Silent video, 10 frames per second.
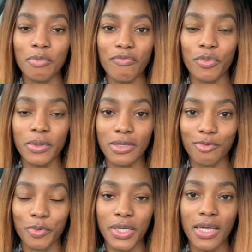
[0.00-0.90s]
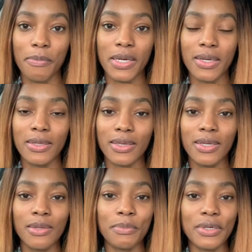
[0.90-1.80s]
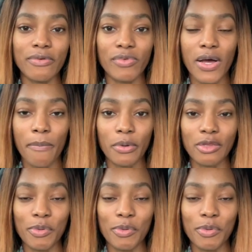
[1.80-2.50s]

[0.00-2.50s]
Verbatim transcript: before the springing because in the book of Numbers,